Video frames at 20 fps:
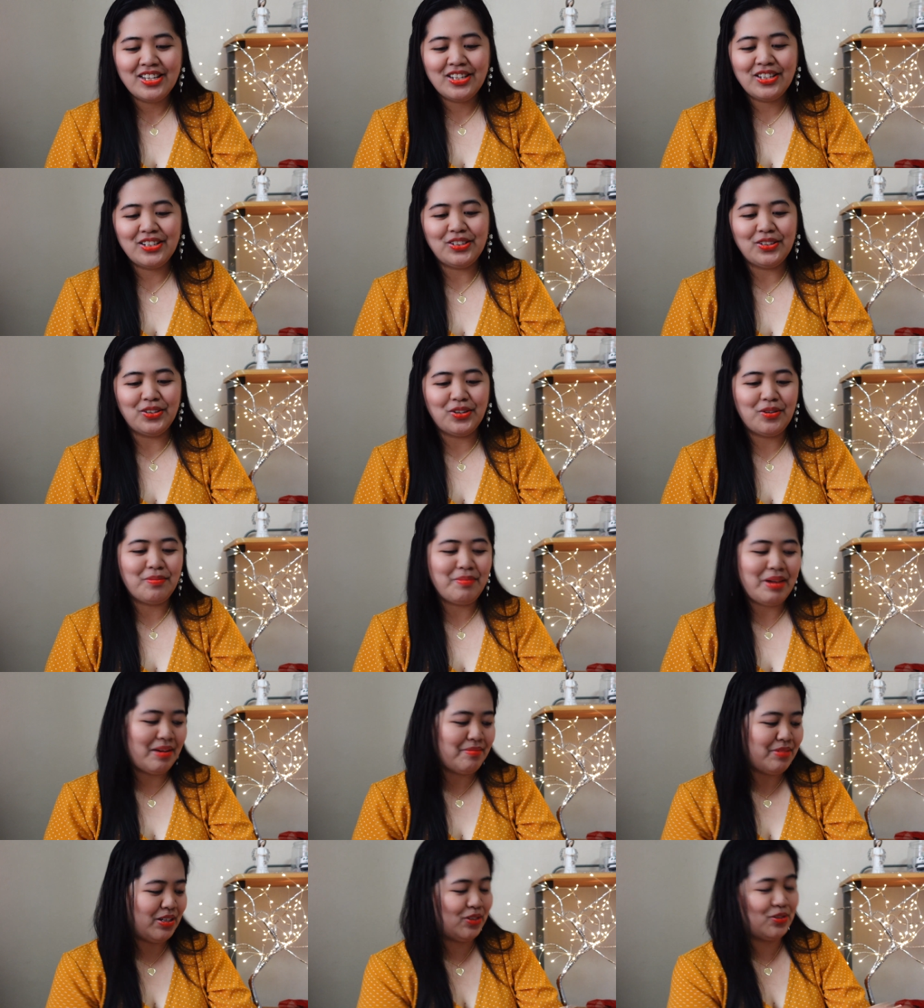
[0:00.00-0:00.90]
So
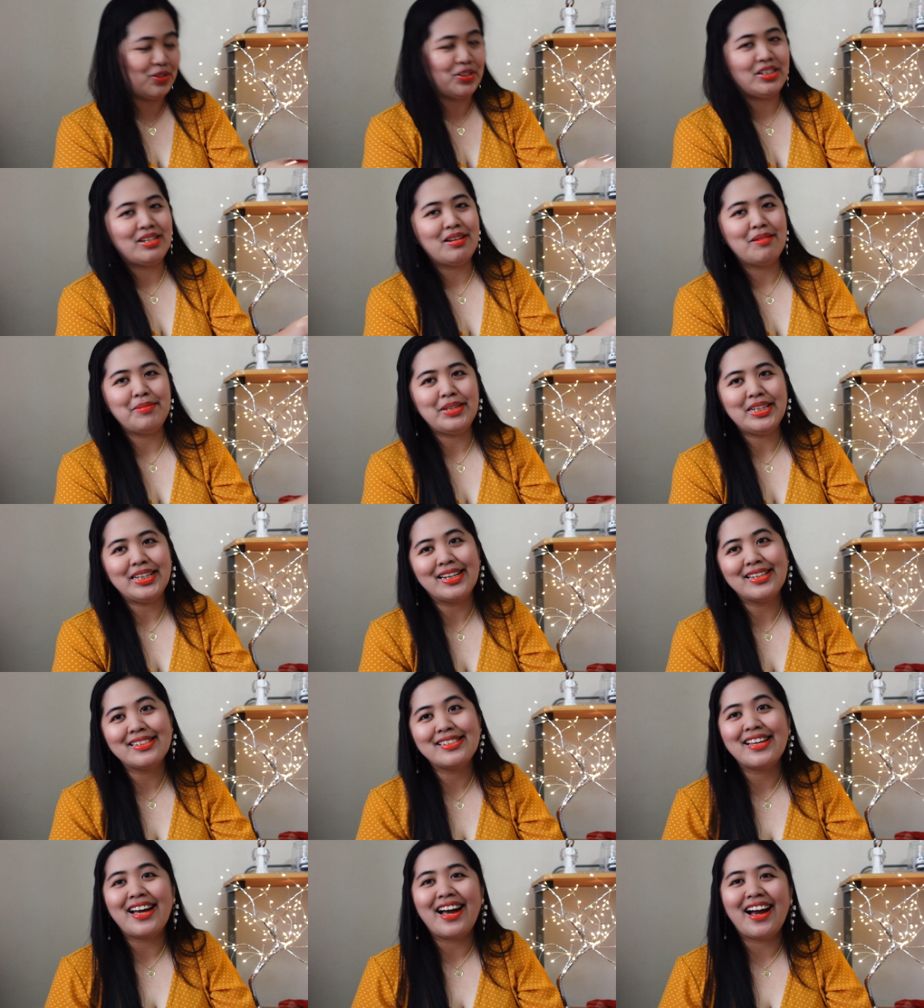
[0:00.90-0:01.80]
my amigos and
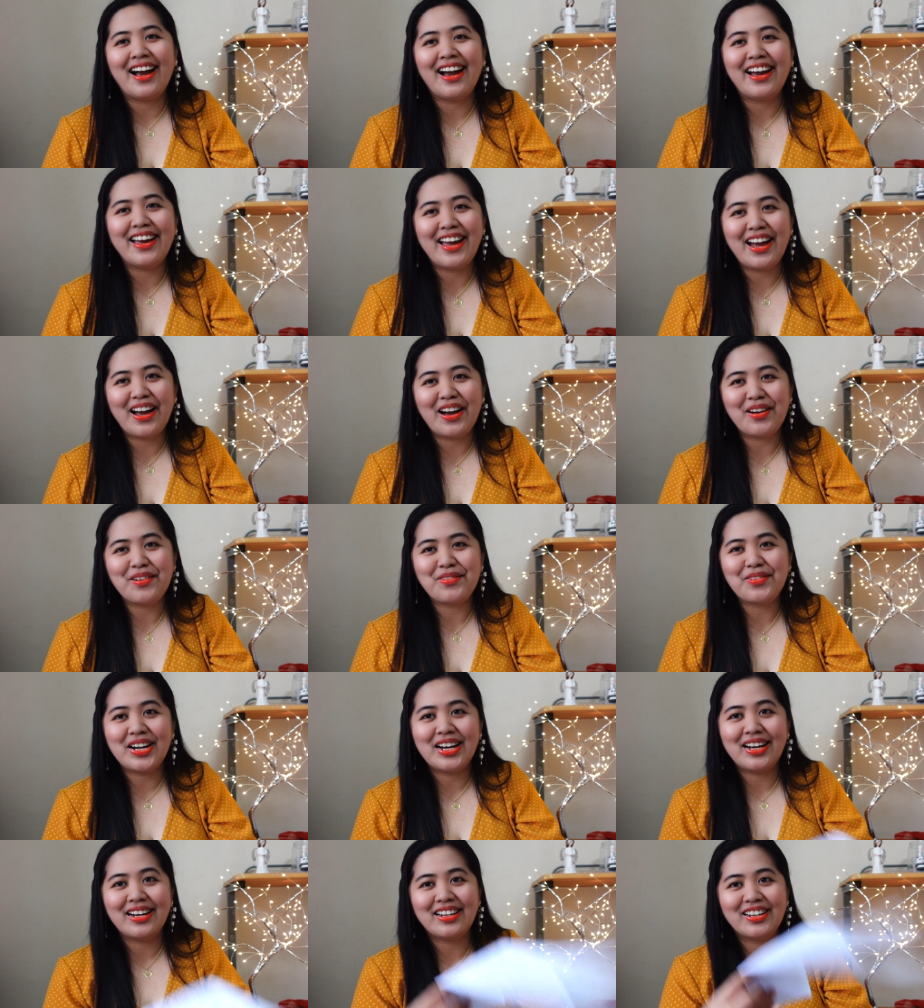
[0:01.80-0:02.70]
amigas, I have
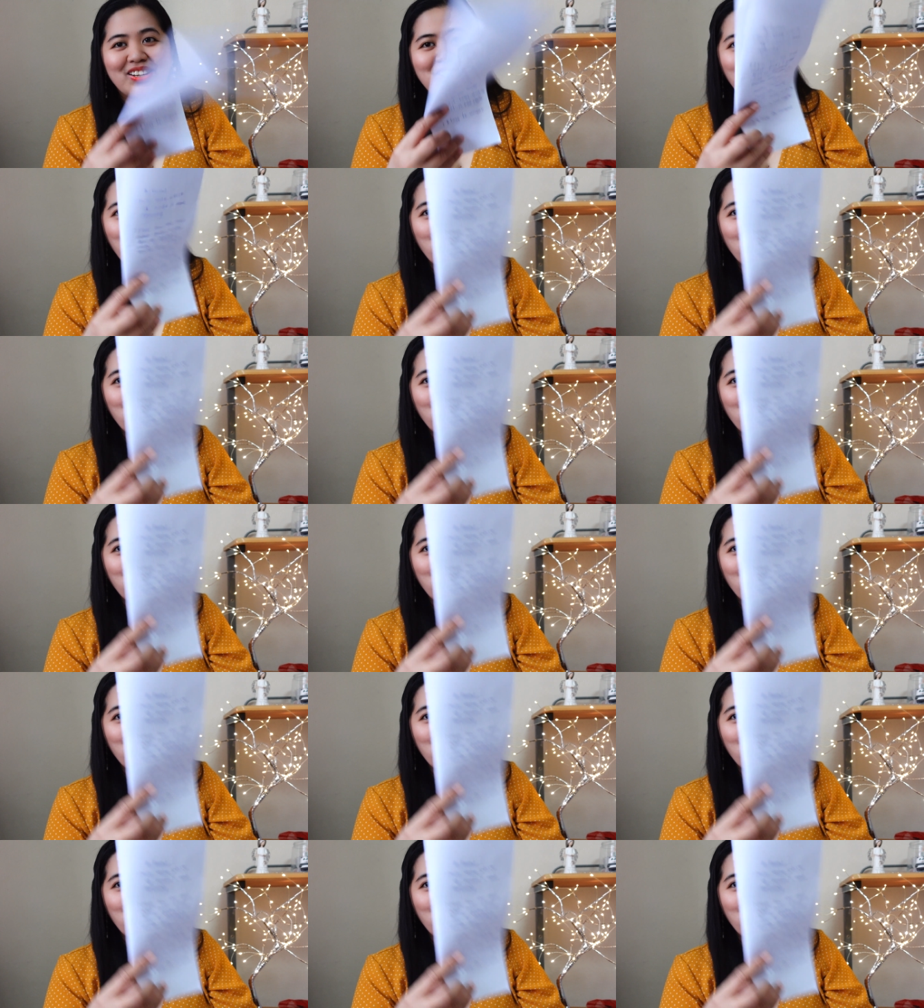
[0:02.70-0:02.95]
uh,